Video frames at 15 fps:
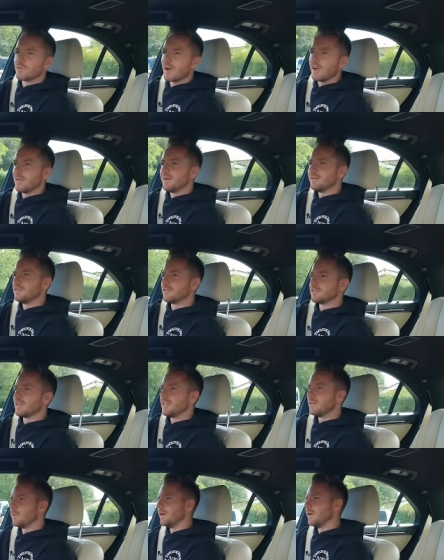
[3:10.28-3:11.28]
was right though, it does
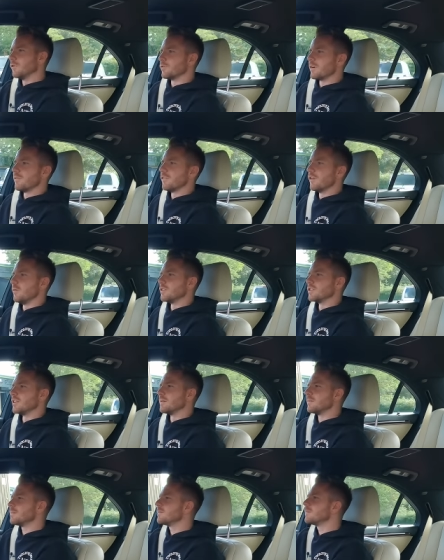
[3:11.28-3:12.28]
need the wheels
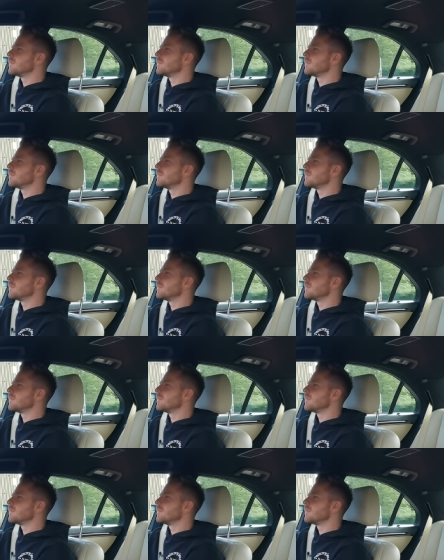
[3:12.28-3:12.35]
refurbishing.